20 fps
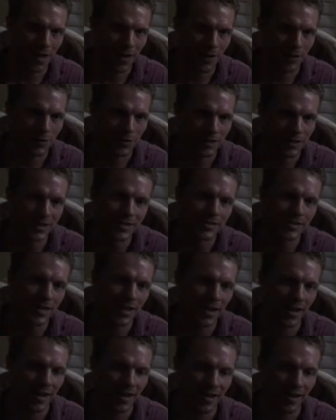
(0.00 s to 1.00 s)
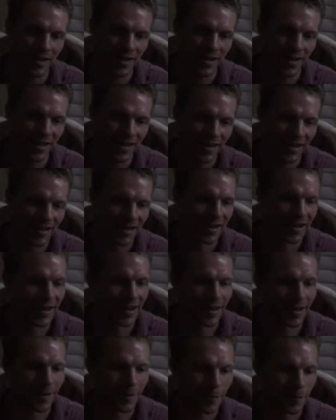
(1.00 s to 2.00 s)
house. He's there.
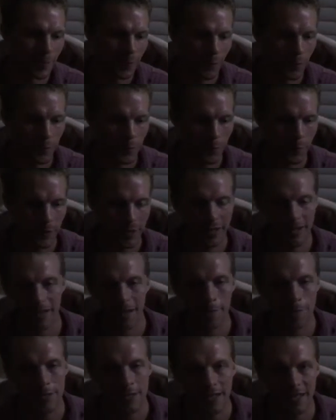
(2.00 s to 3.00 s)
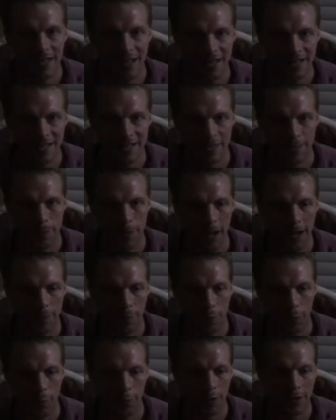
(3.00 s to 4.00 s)
We ended up sitting on his
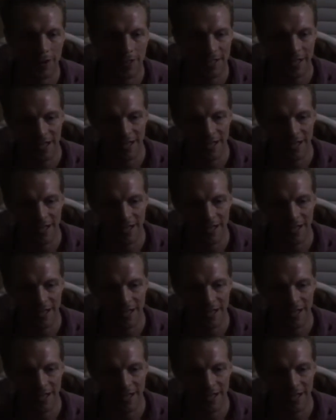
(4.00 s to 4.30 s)
back porch,